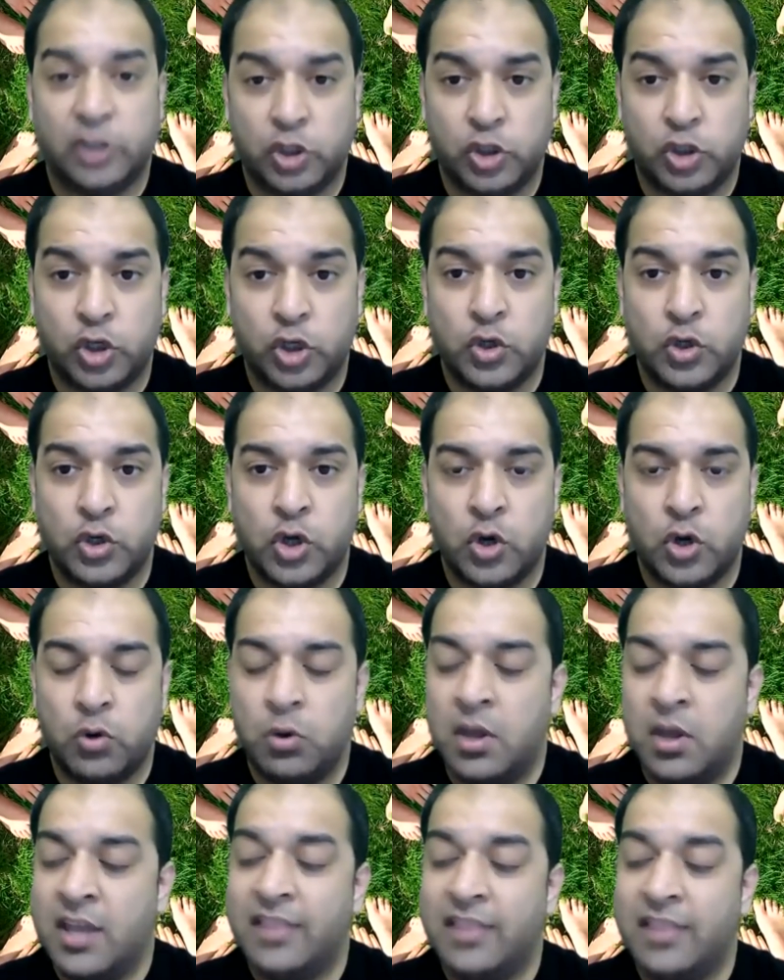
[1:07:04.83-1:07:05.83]
just so you know,
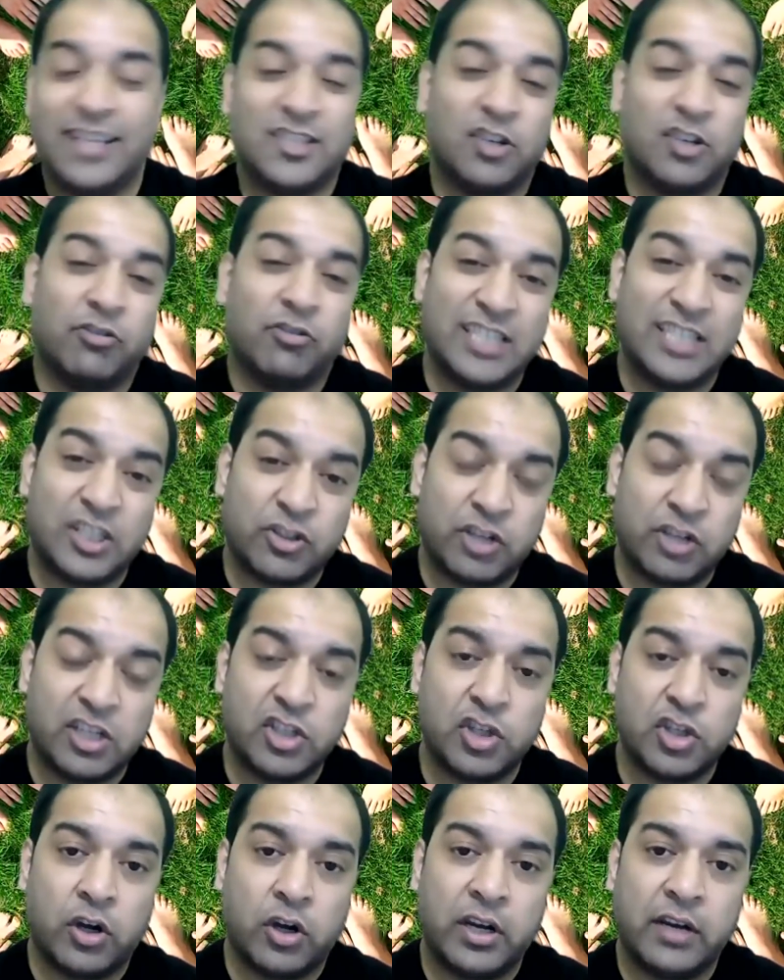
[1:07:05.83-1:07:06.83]
there's a
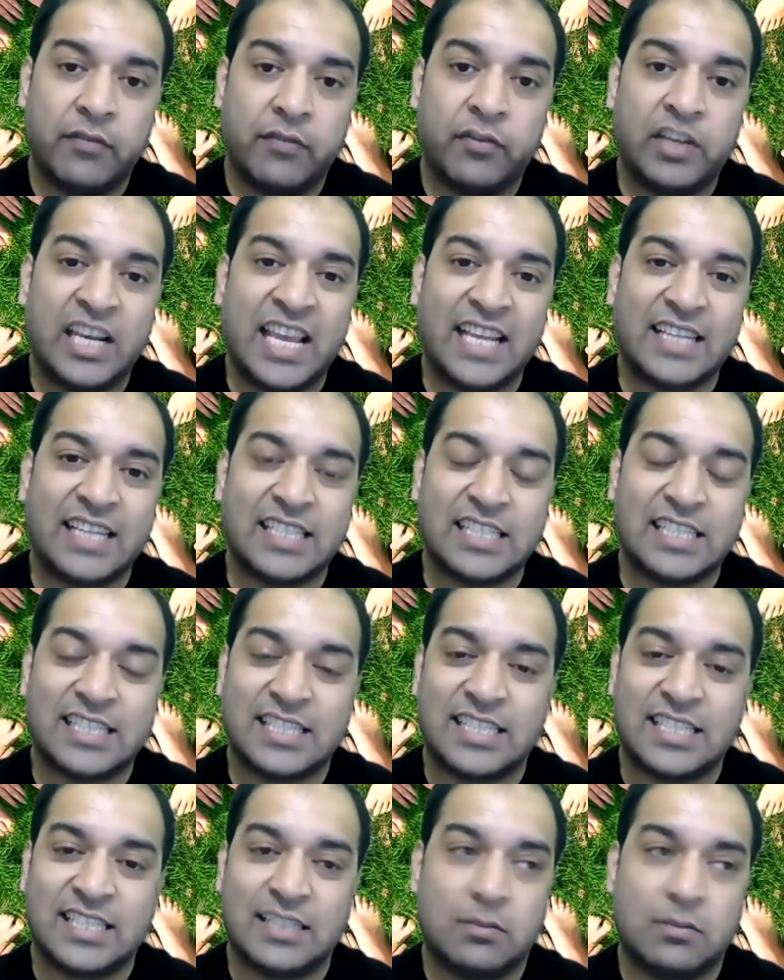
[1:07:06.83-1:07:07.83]
restriction on it for the
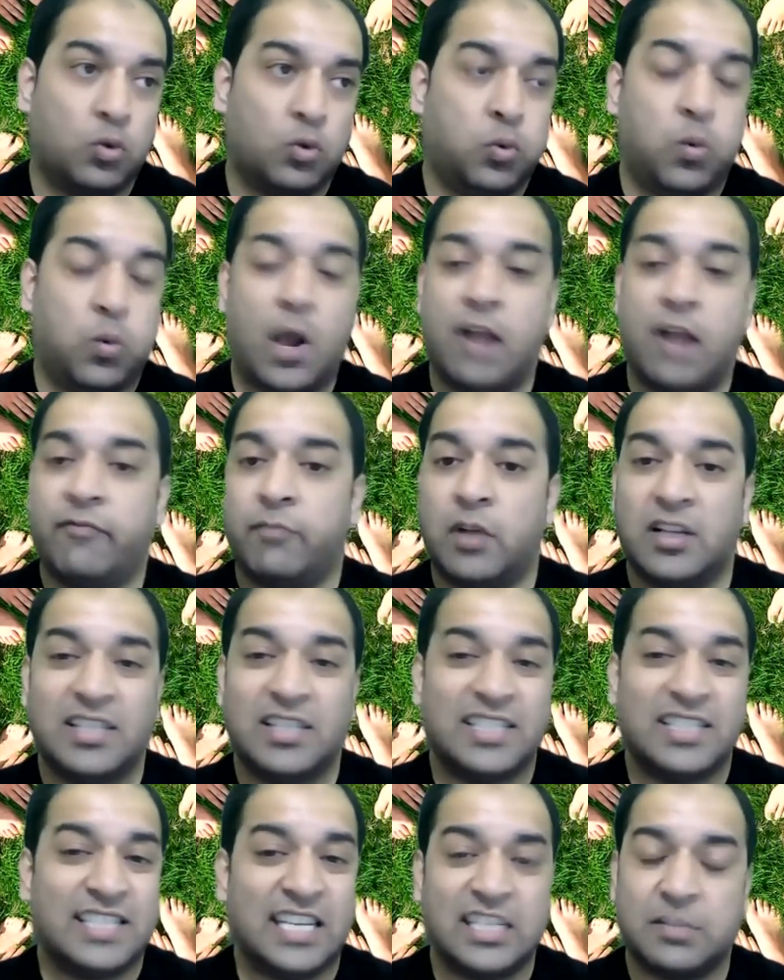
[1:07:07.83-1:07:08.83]
next 12 months,
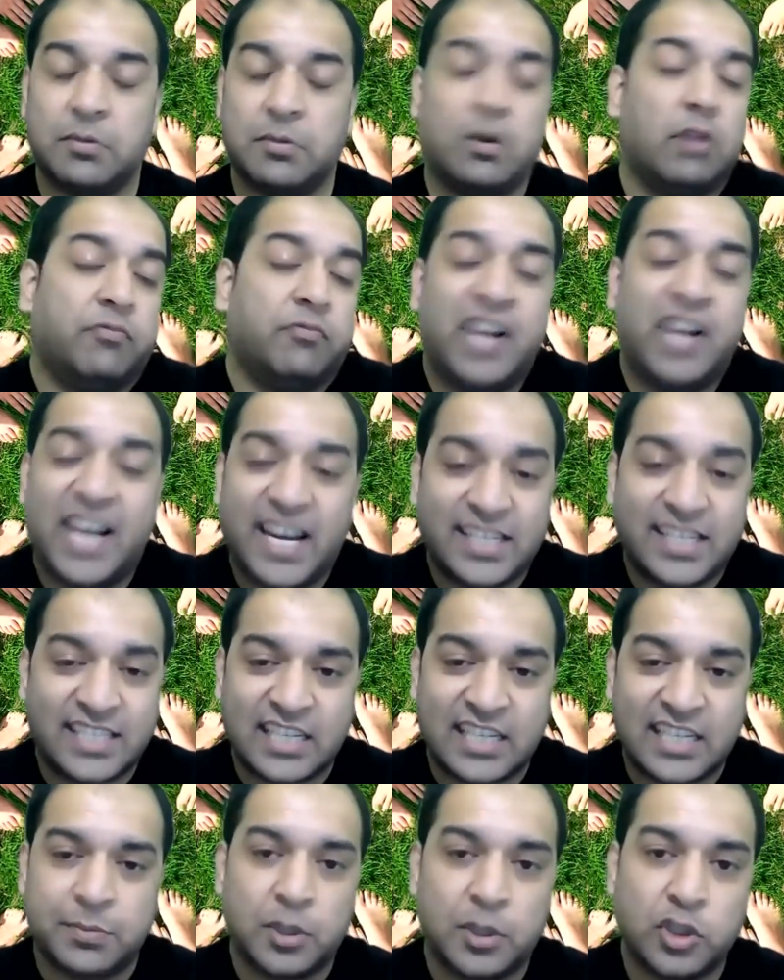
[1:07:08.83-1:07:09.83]
for the next
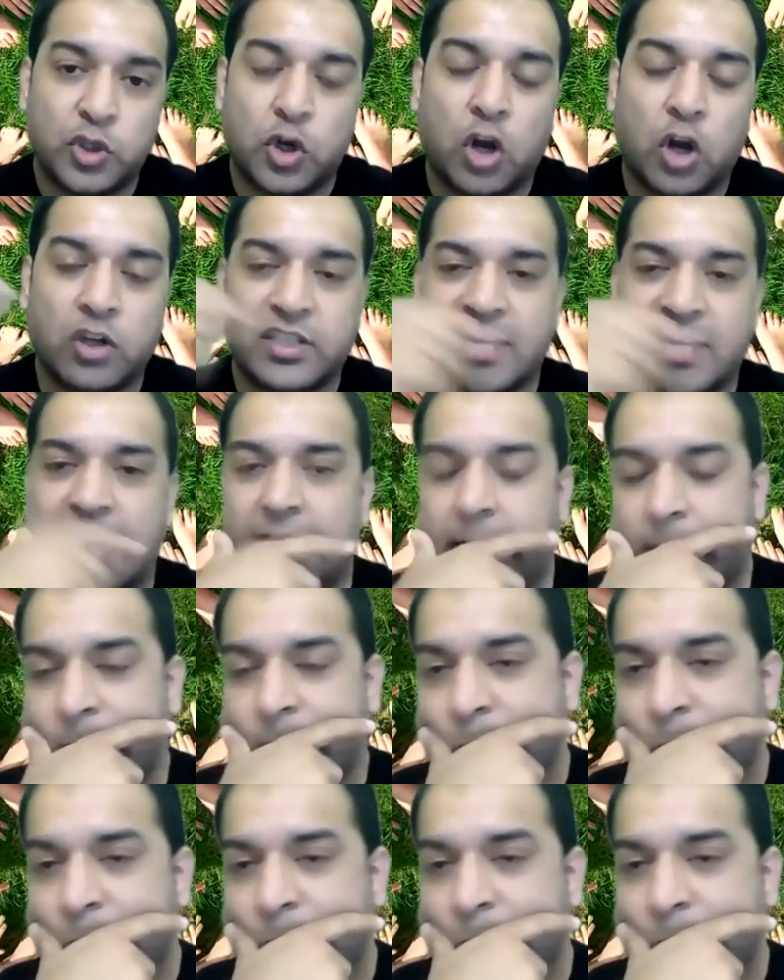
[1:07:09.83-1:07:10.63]
6 months, you can't sell it.